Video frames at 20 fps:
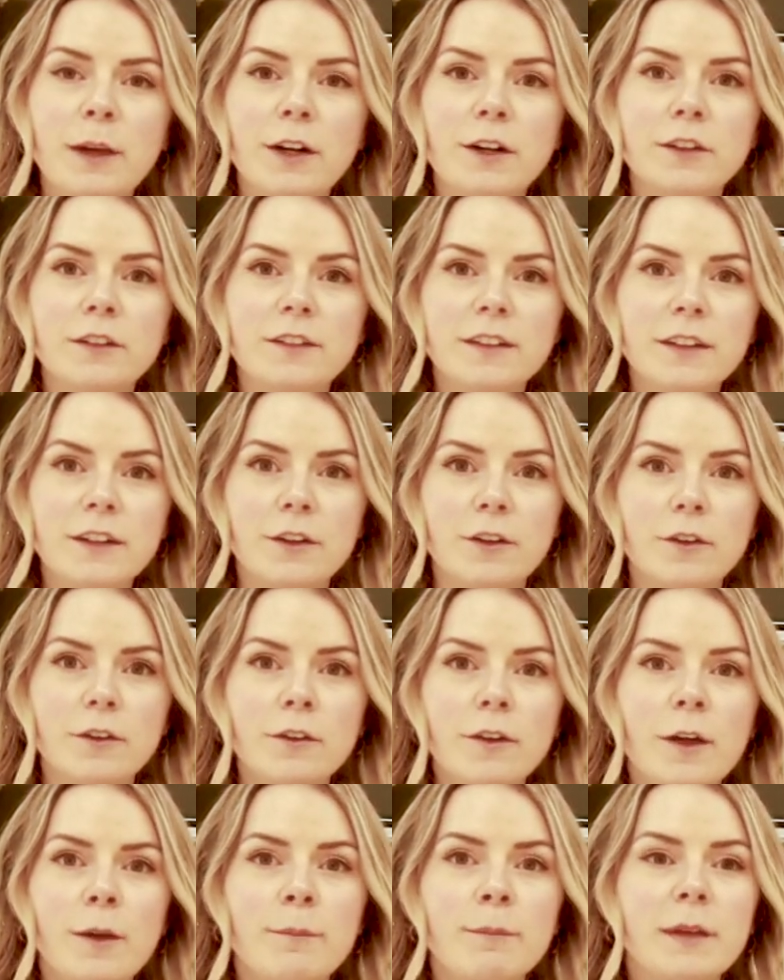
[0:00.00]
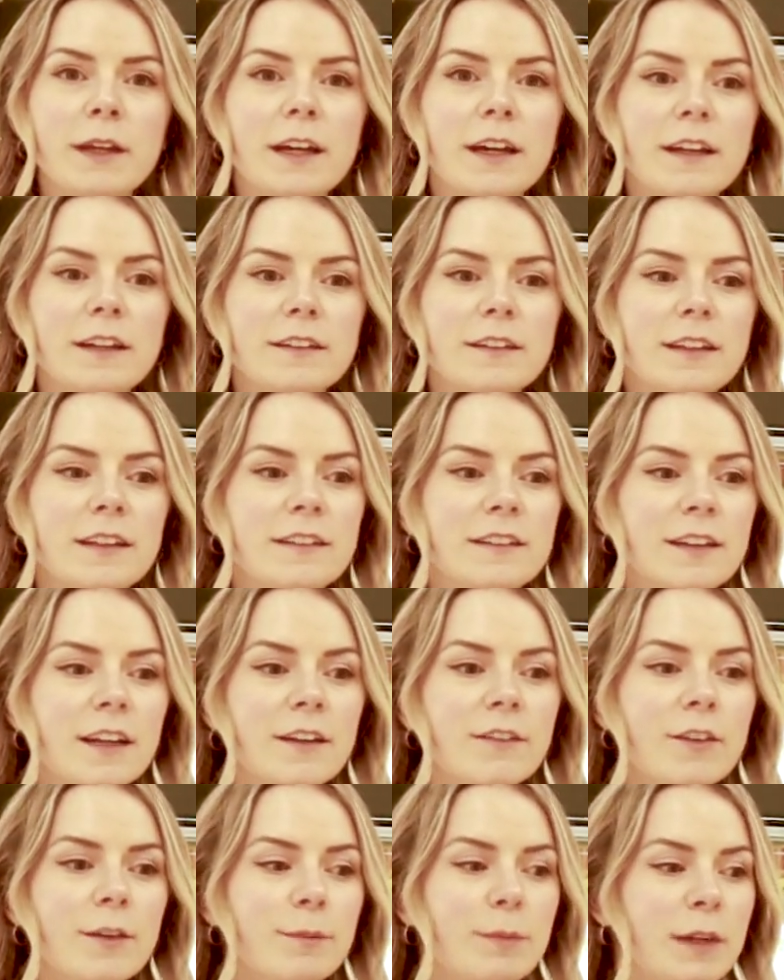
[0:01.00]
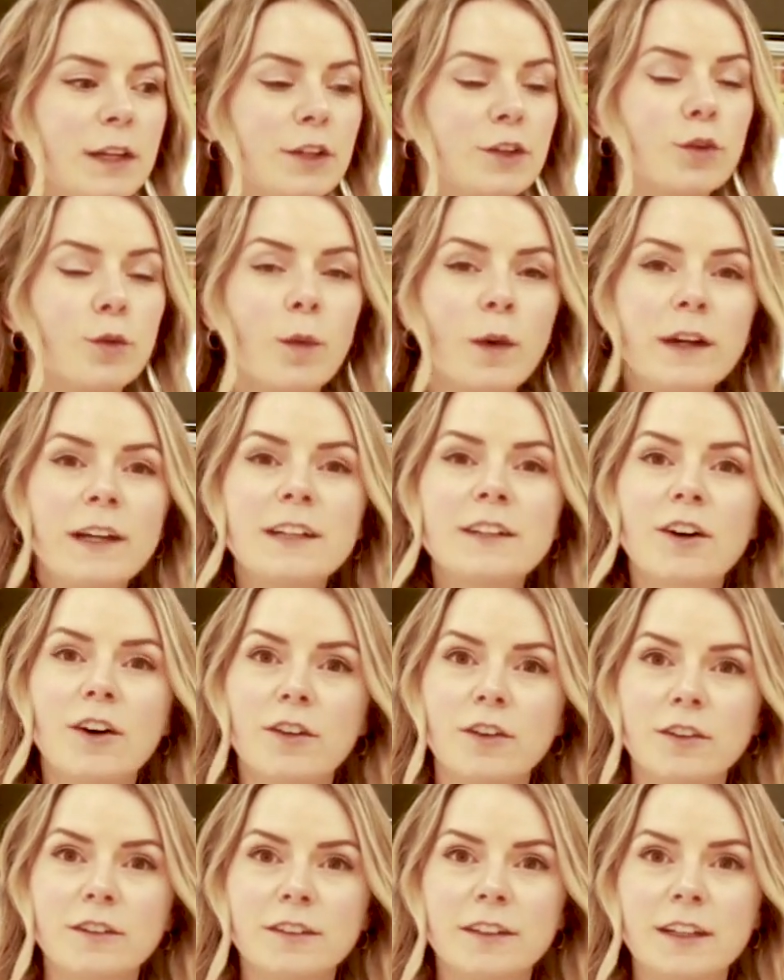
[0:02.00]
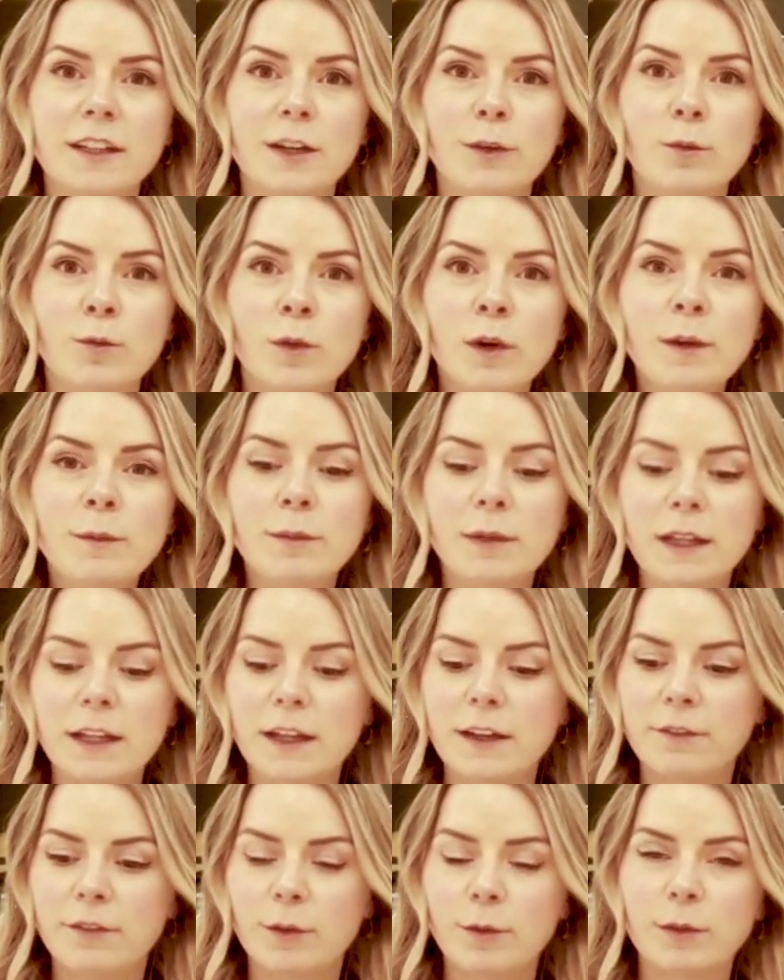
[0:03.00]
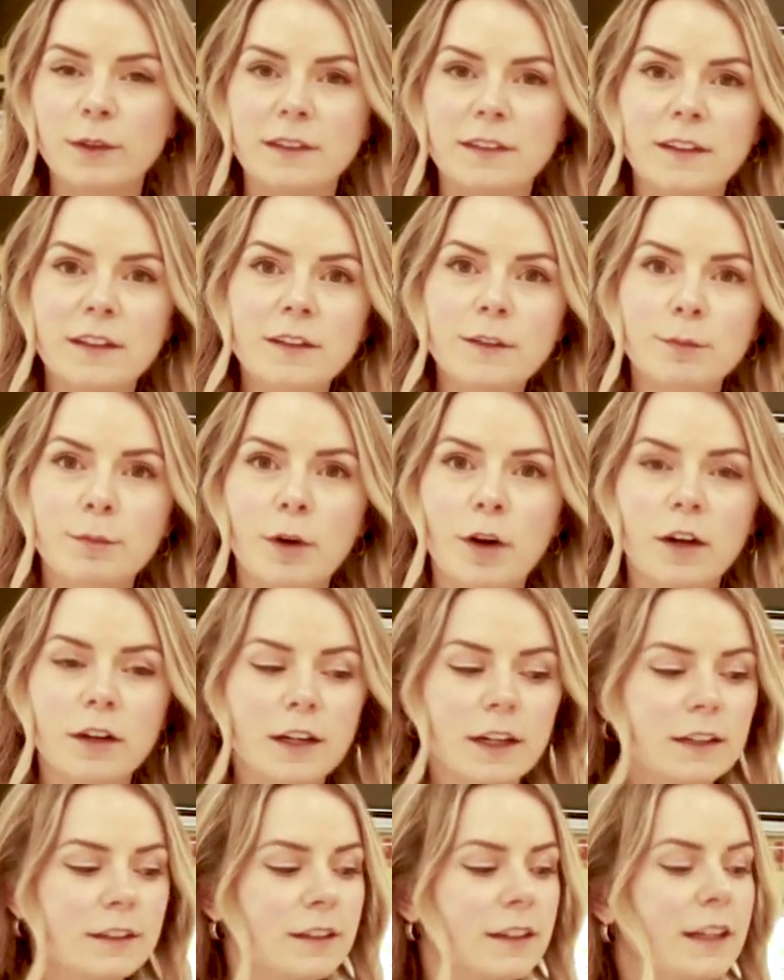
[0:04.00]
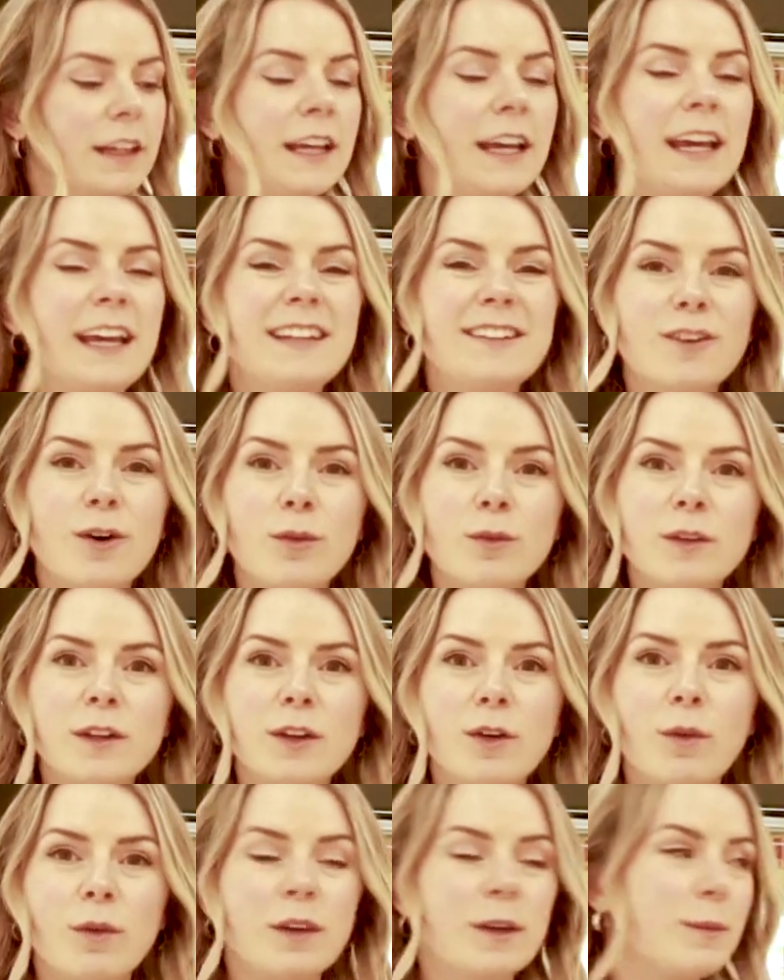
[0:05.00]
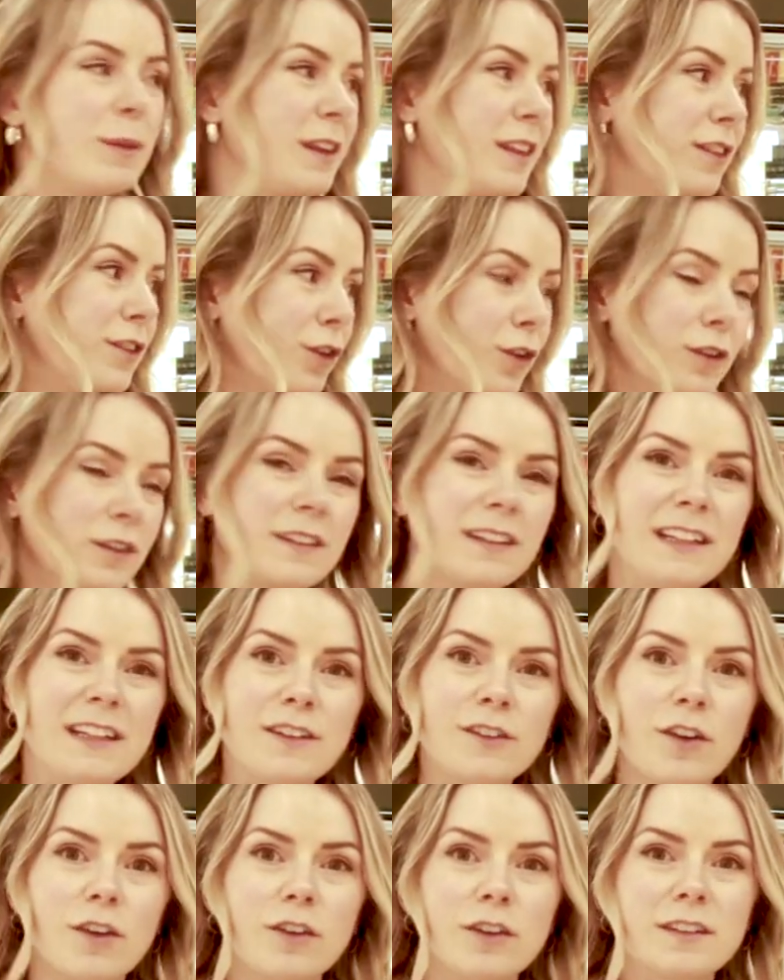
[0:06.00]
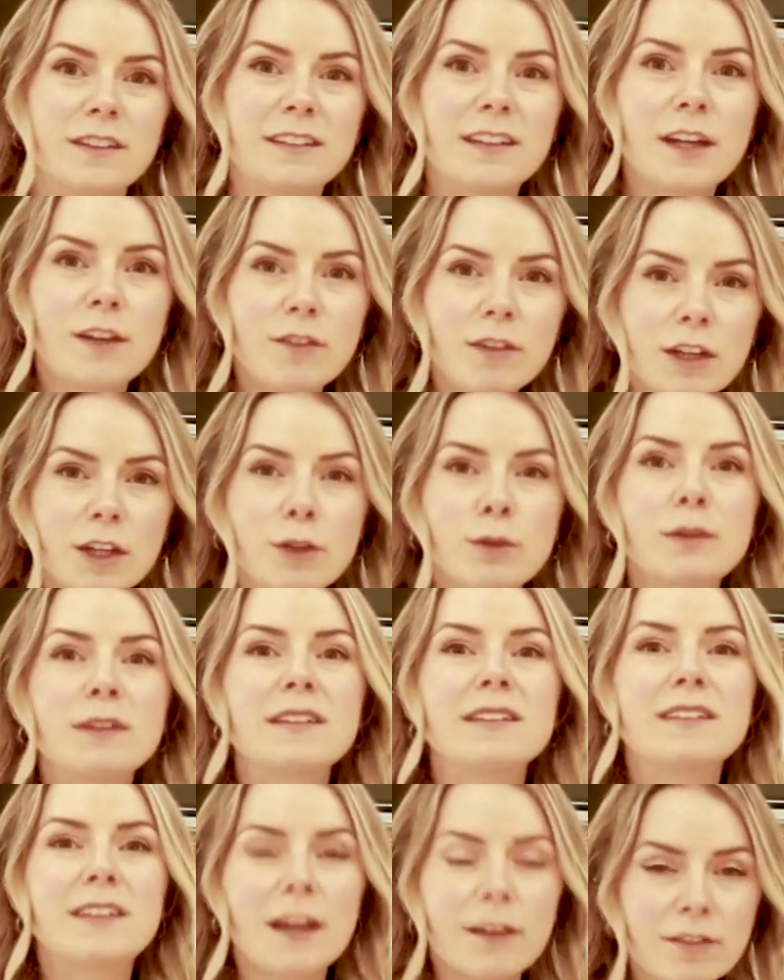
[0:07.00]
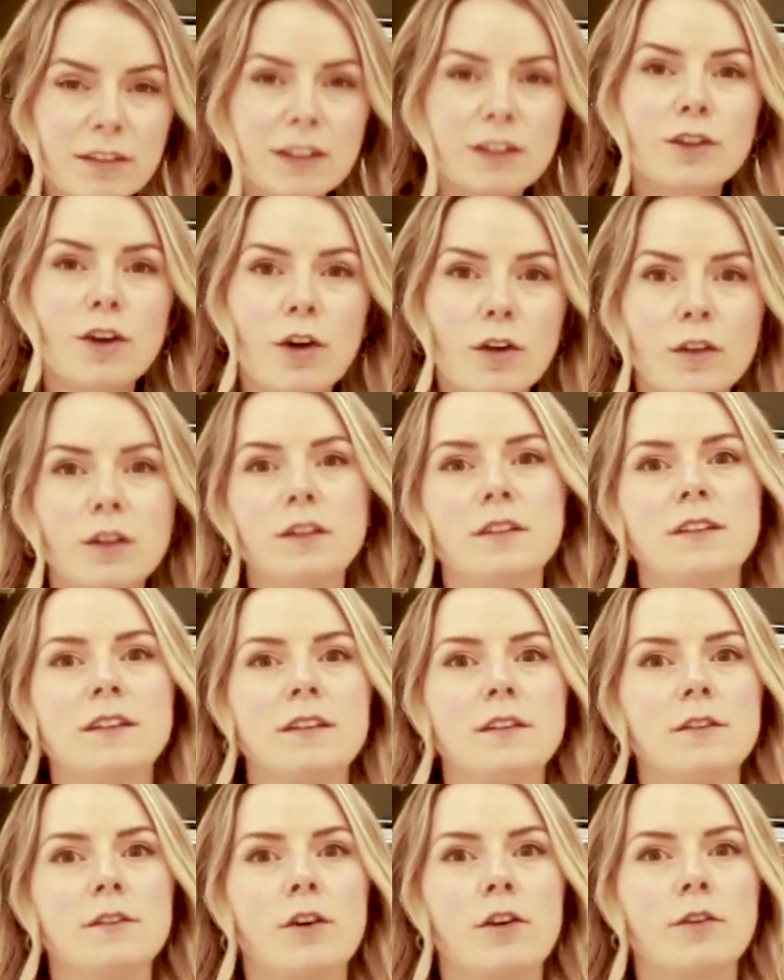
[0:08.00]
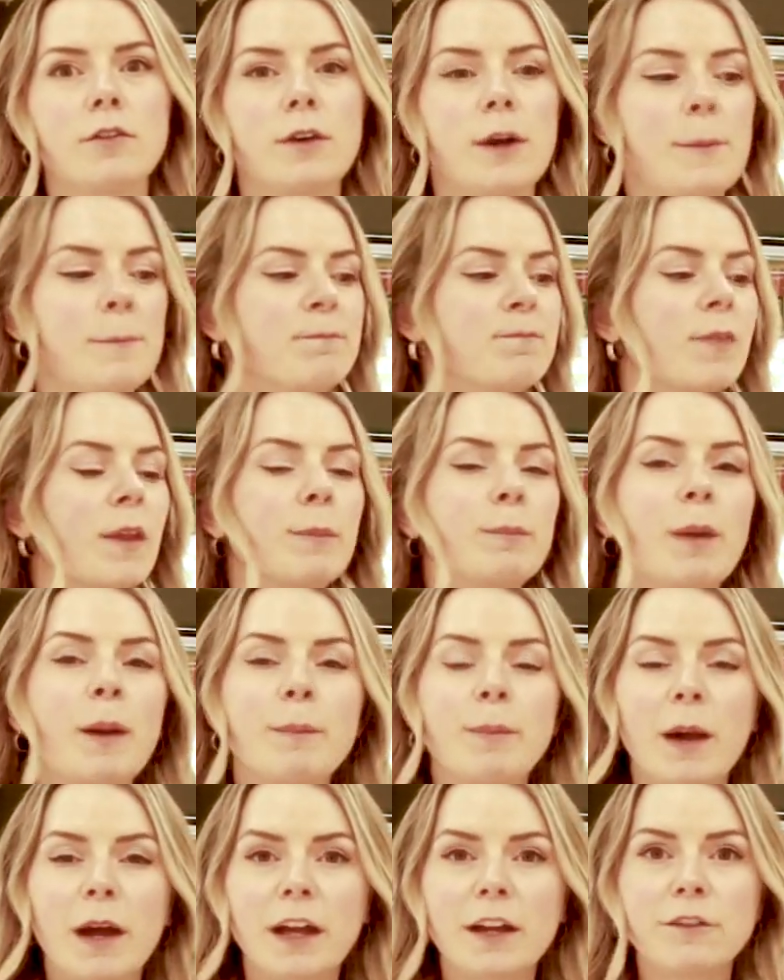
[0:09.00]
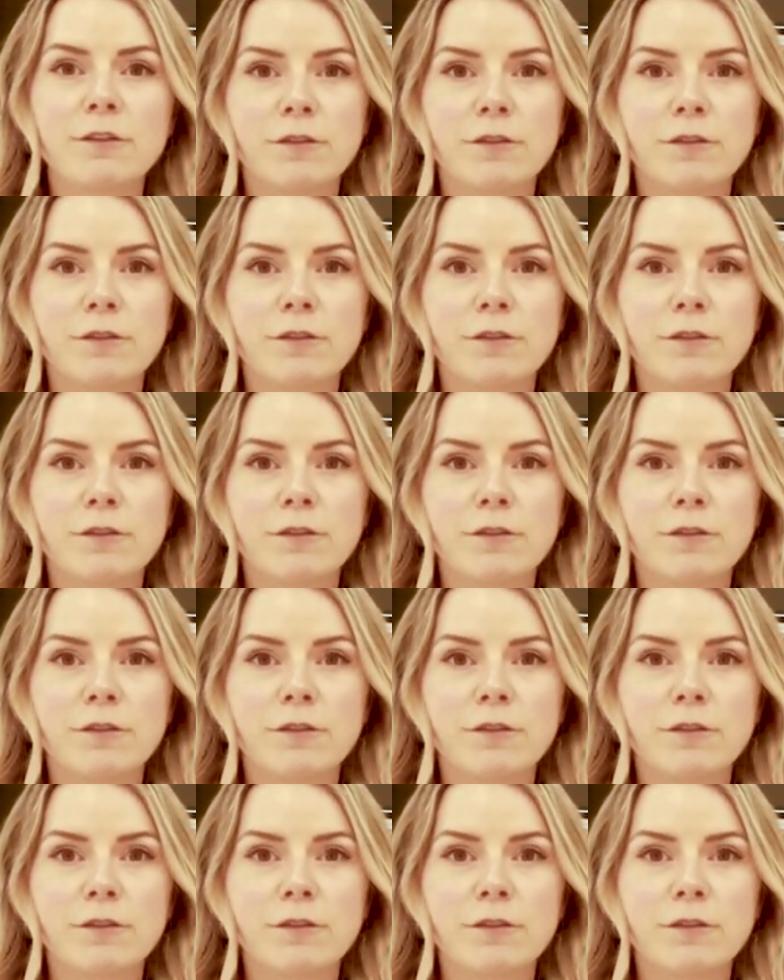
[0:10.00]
better deal because instead of it being $20 like it would be if it was this product, it's only going to be $13, saving you $7 in the long run by buying